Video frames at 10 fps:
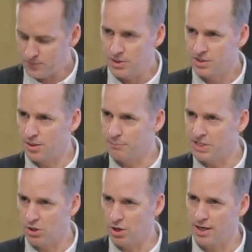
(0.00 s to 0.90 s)
because I'm
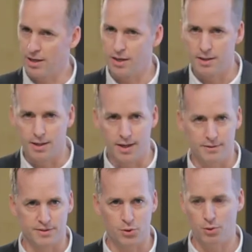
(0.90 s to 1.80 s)
gearing uh,
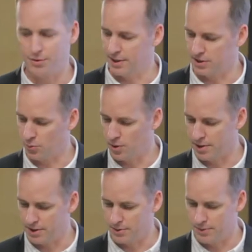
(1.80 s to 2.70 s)
this whole thing
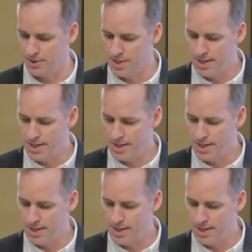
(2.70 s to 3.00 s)
toward you.